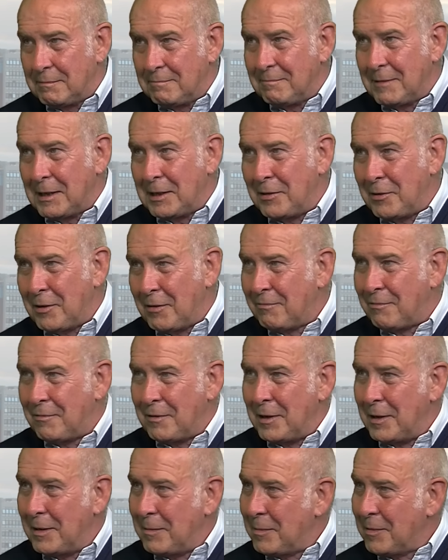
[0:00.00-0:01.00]
end of
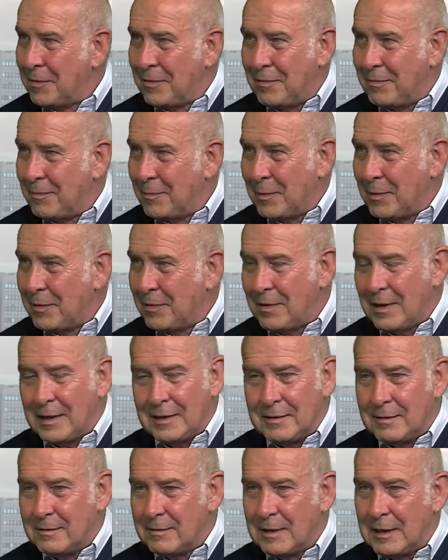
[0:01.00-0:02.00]
really with
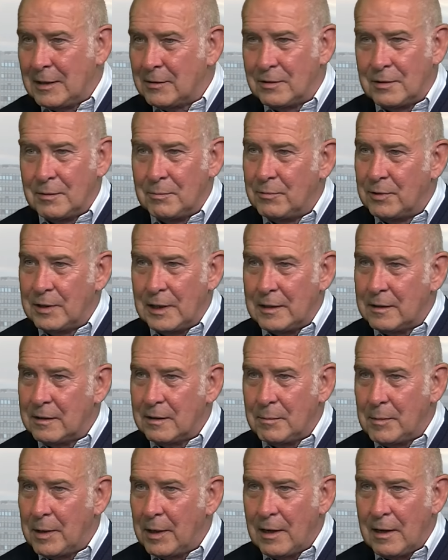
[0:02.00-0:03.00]
that subject. I
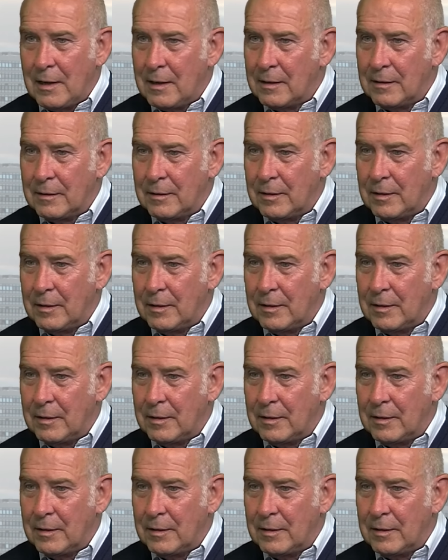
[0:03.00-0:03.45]
mean, I